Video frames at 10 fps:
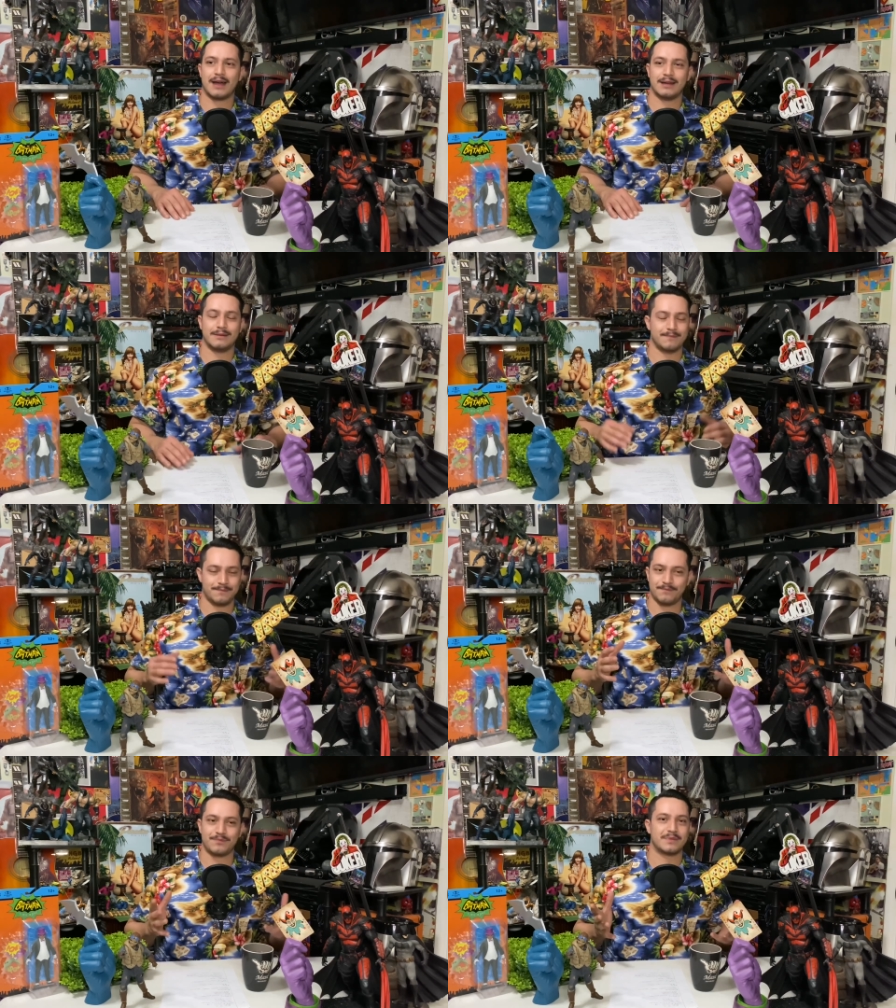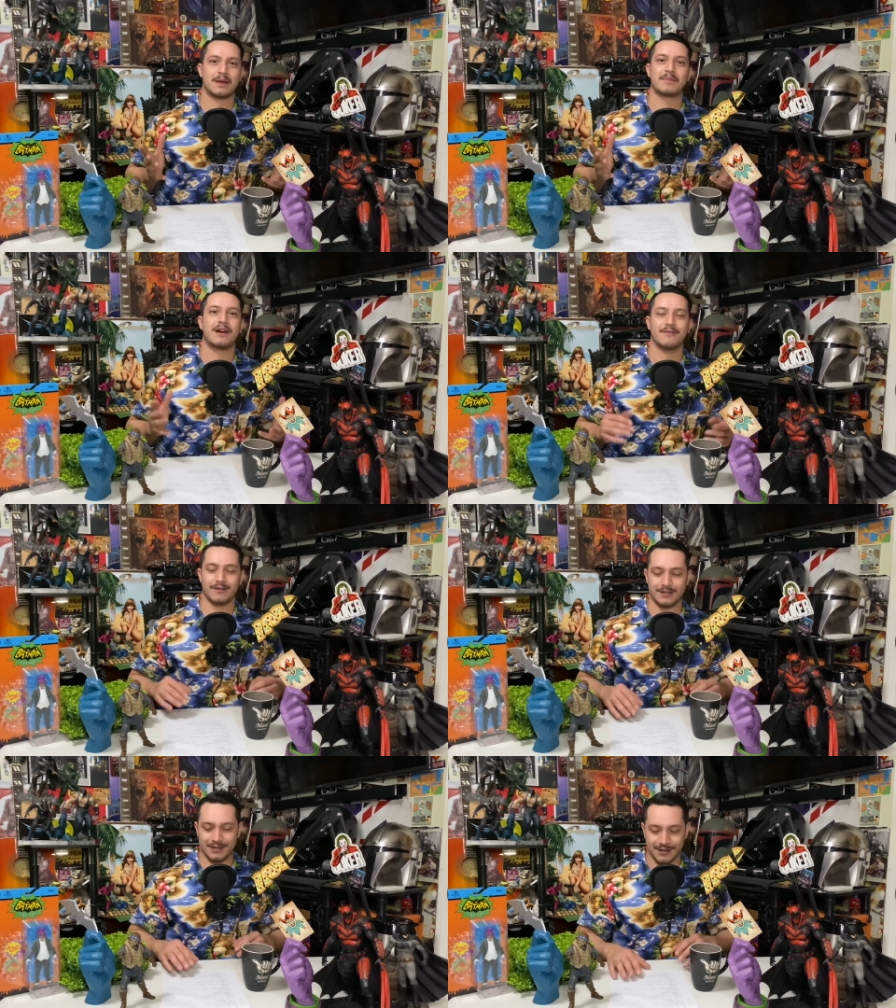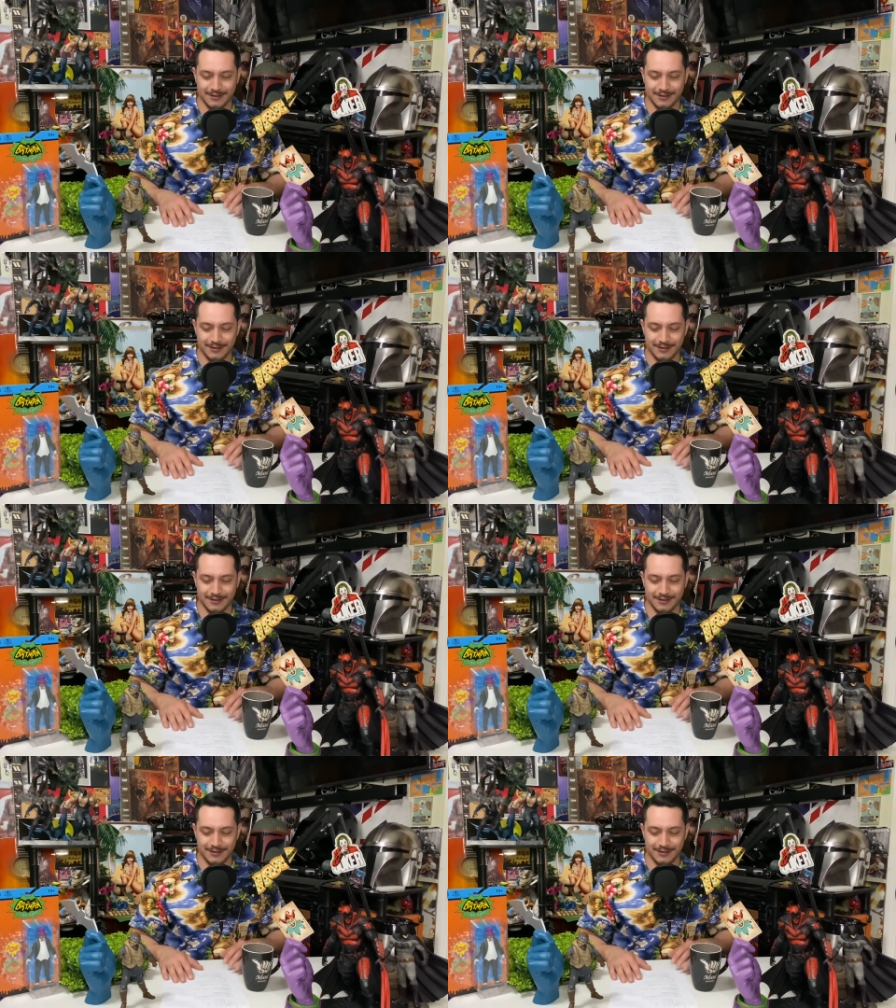I I'm covered, you know.